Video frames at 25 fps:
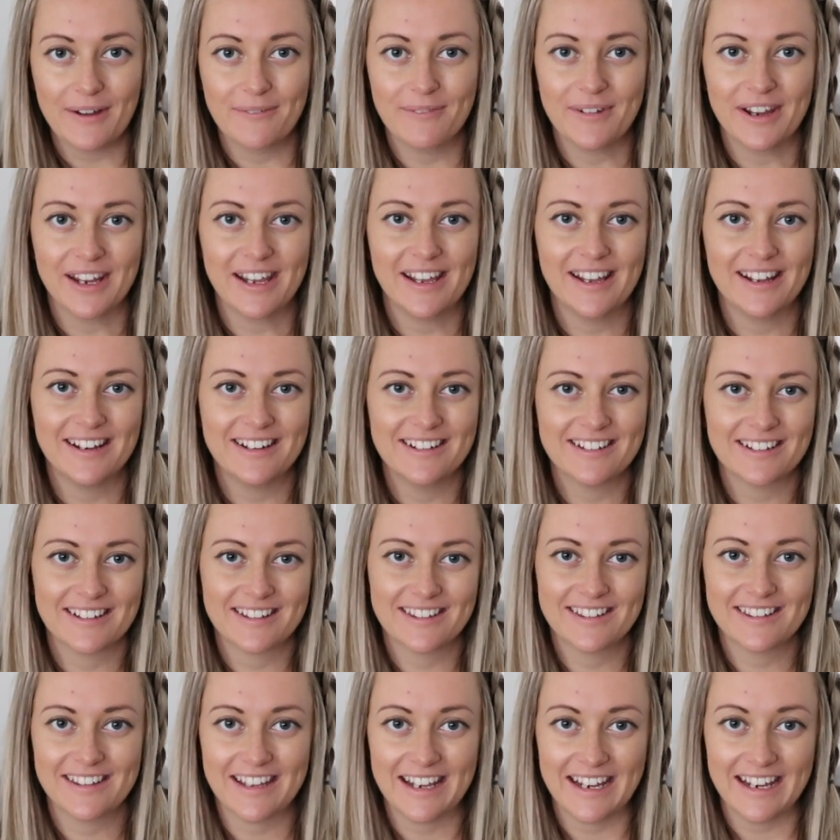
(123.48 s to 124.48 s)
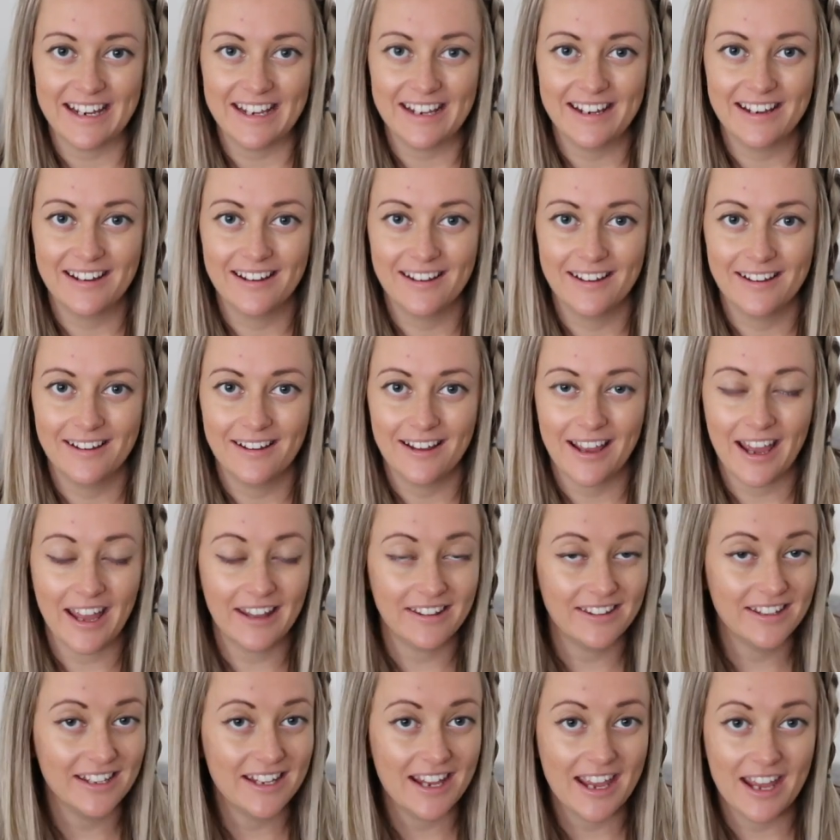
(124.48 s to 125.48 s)
and we can just see
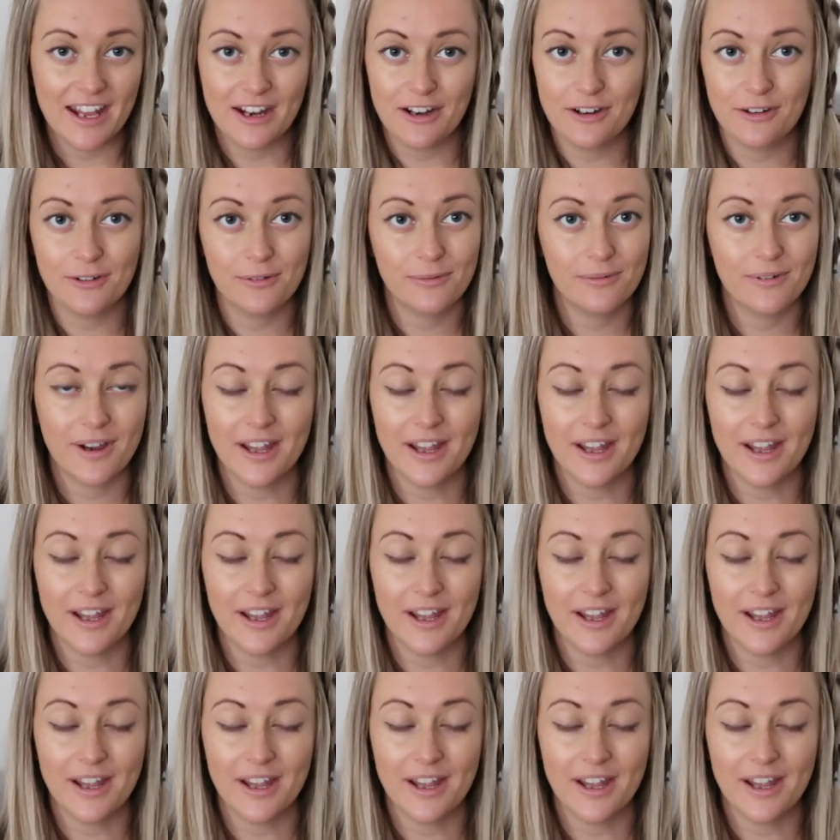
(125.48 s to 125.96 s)
at the end